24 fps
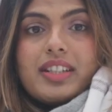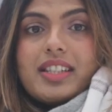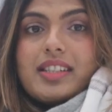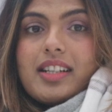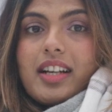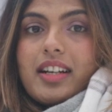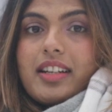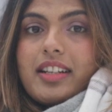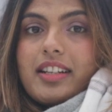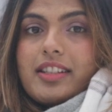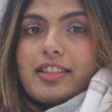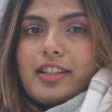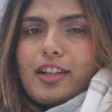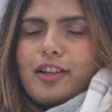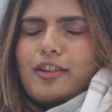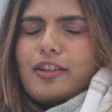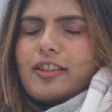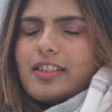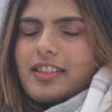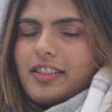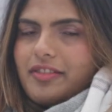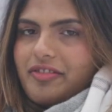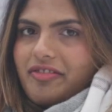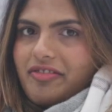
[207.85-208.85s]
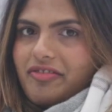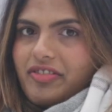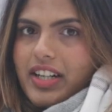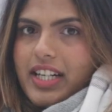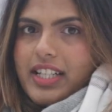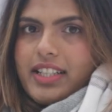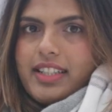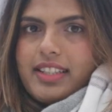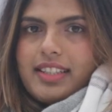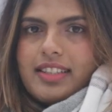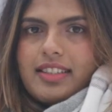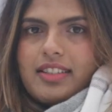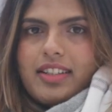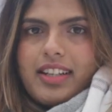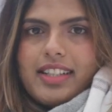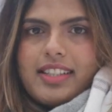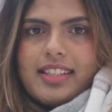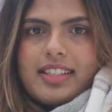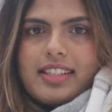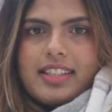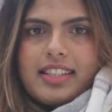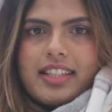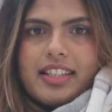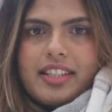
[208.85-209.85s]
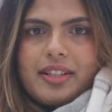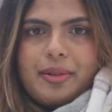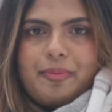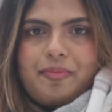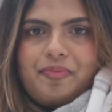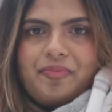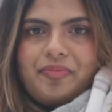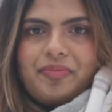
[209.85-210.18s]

studies looks very interesting.